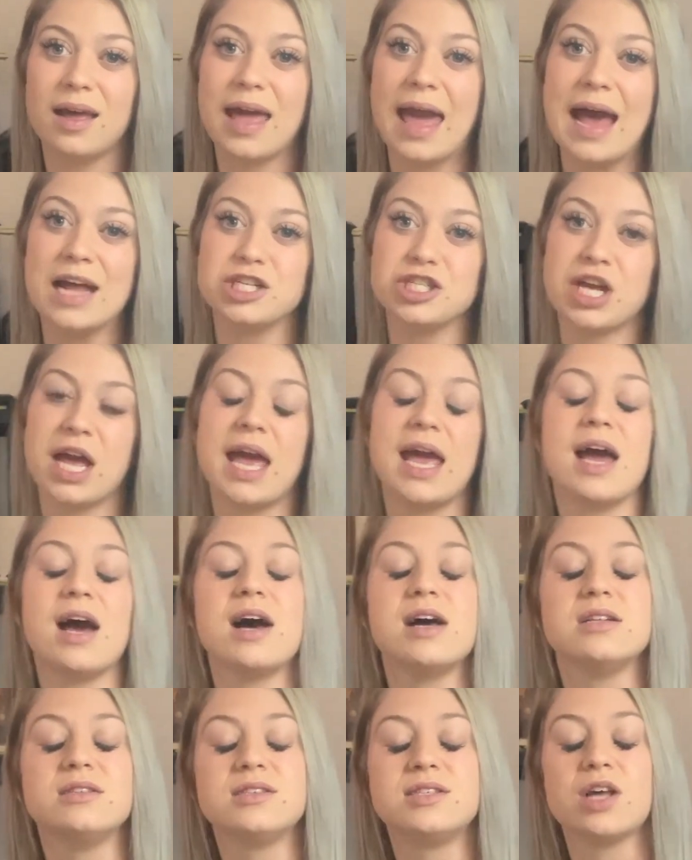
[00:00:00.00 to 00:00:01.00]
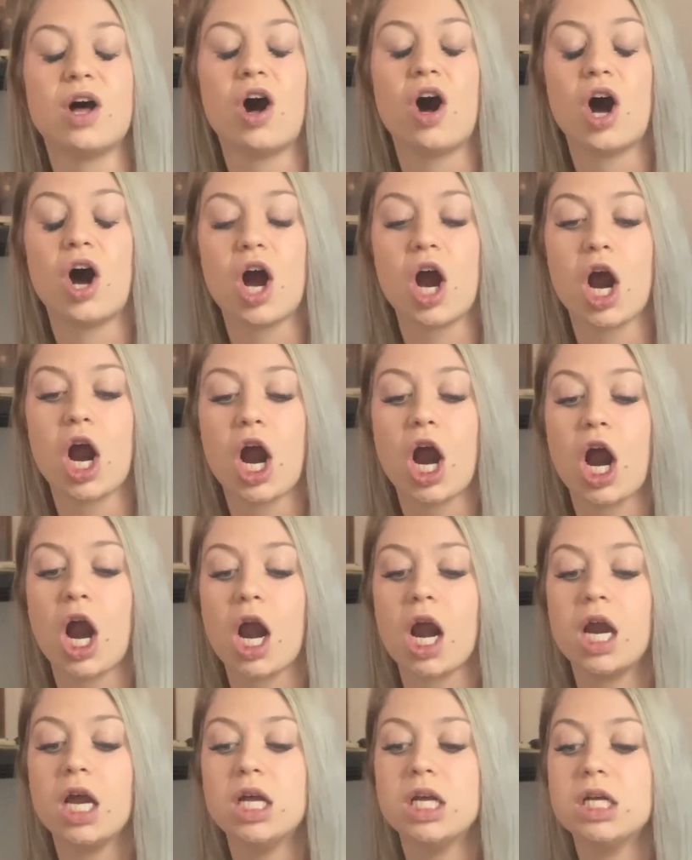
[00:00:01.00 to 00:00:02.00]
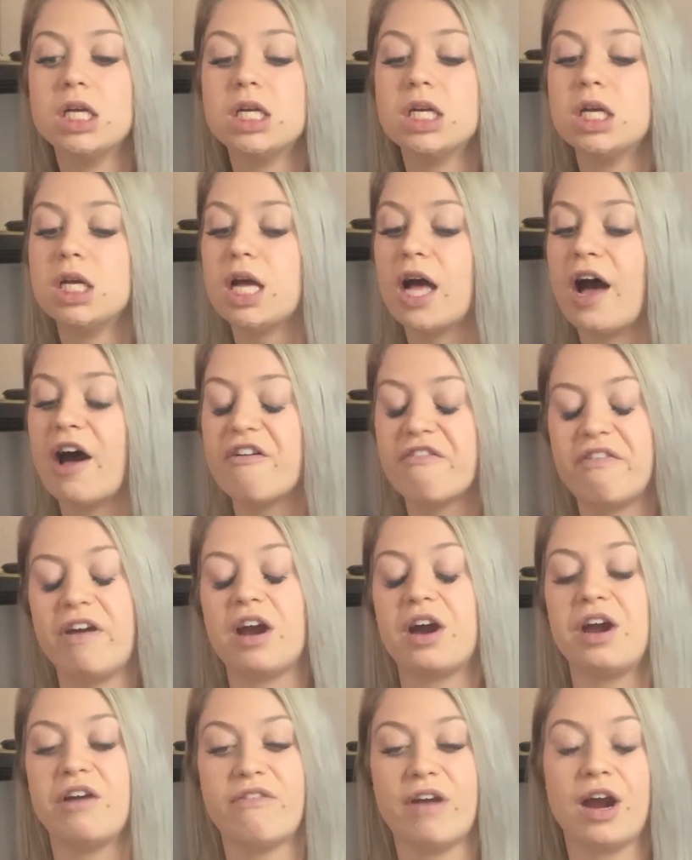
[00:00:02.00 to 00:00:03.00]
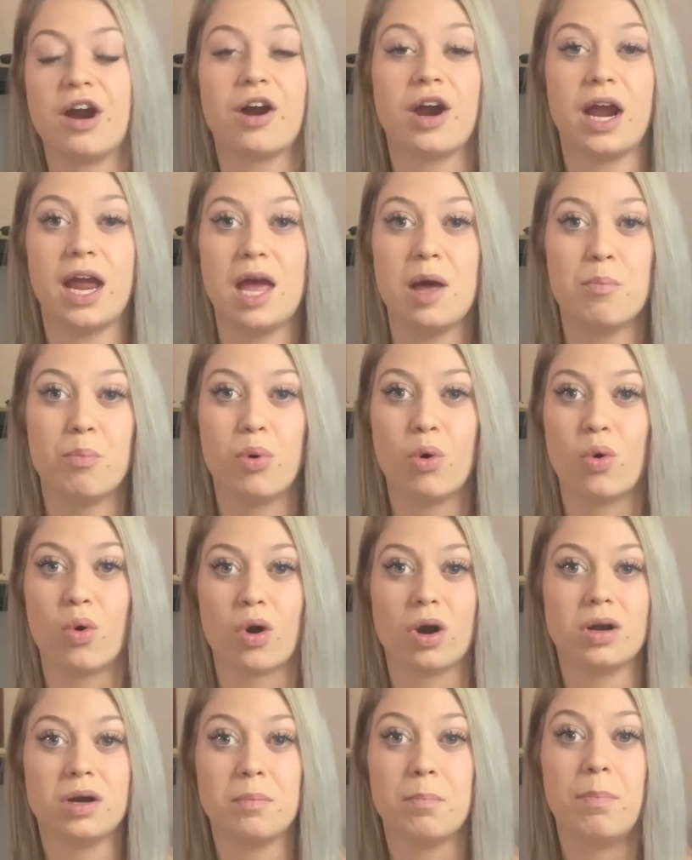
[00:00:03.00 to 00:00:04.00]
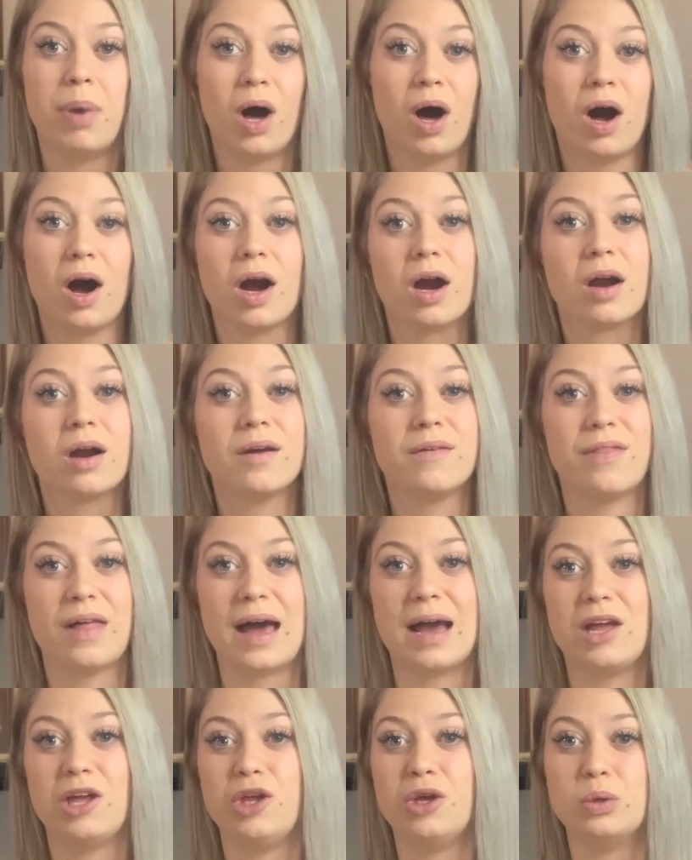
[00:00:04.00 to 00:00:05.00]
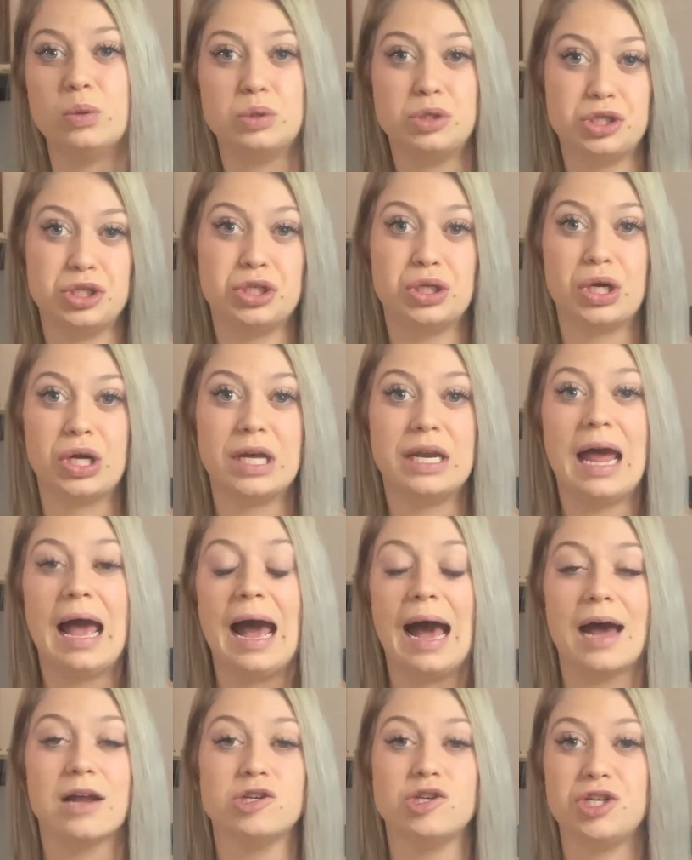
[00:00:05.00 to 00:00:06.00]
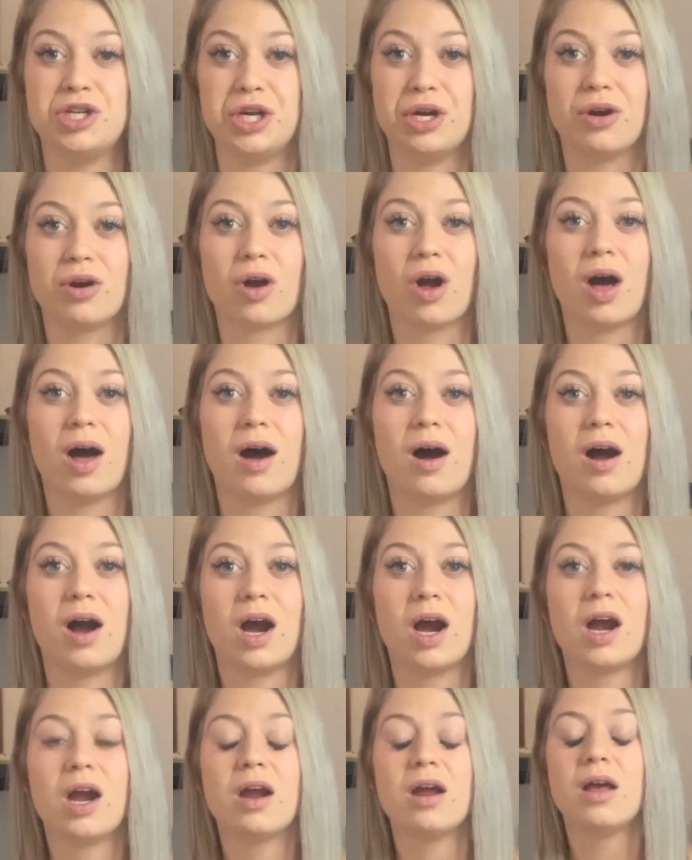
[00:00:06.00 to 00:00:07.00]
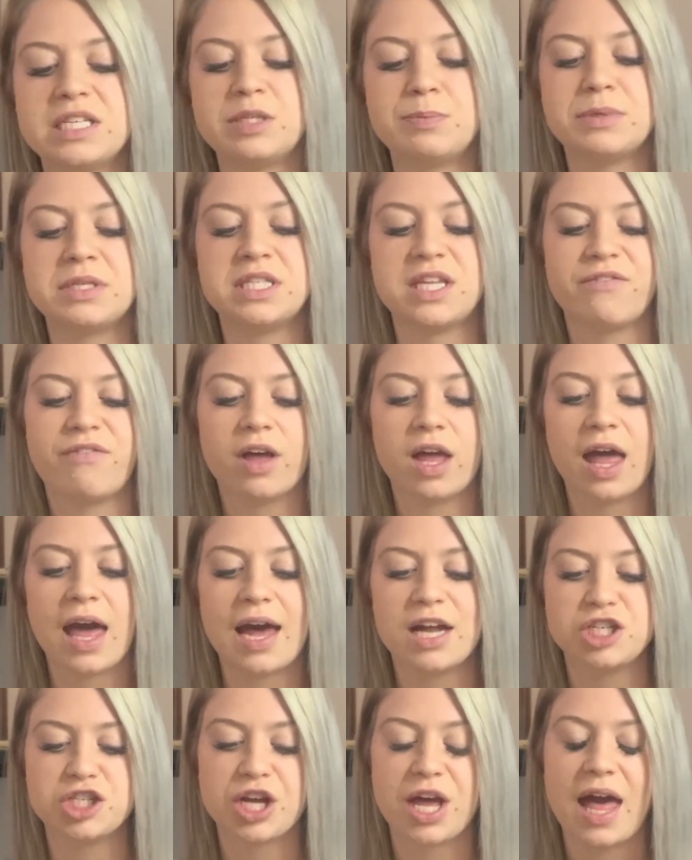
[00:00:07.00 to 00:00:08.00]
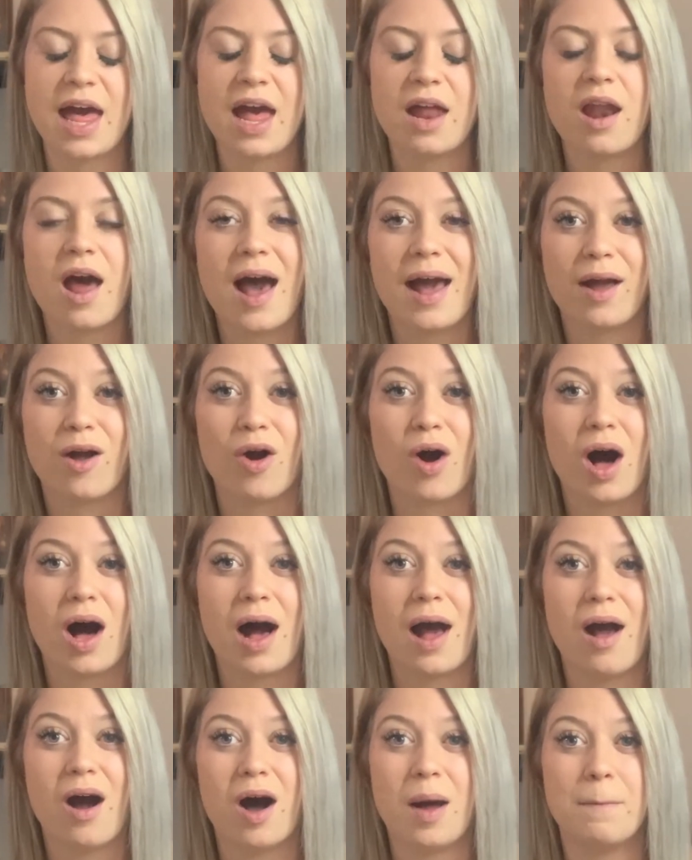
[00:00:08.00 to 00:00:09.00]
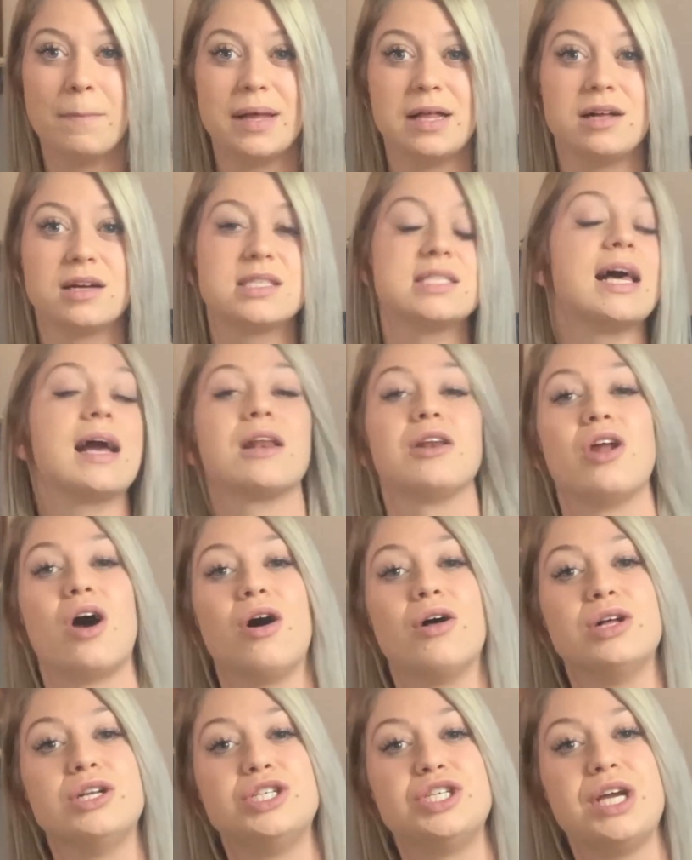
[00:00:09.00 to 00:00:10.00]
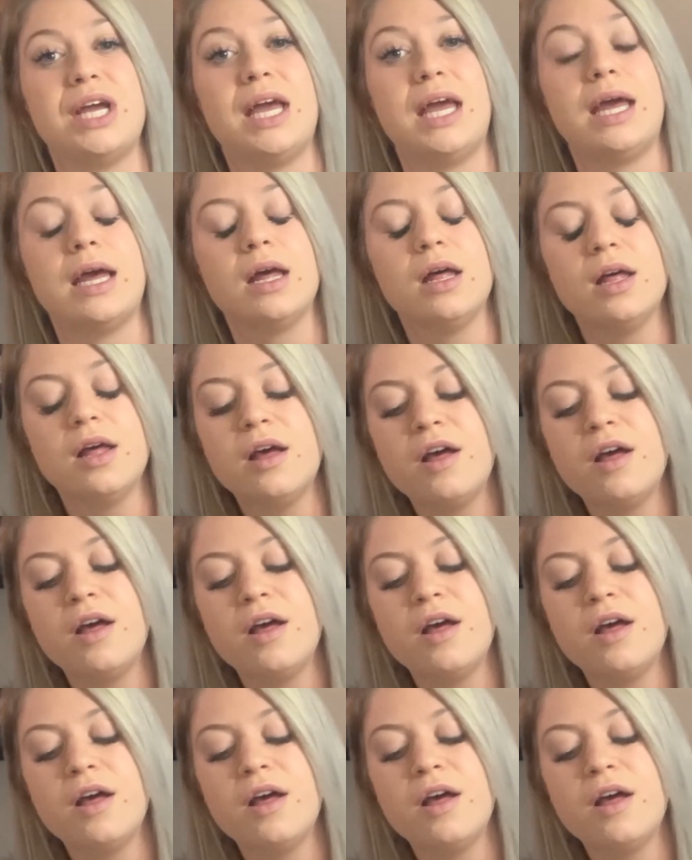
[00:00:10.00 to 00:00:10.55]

catch cans are a very, very important part that you should add to your car. This specific catch can I got on Billet technology.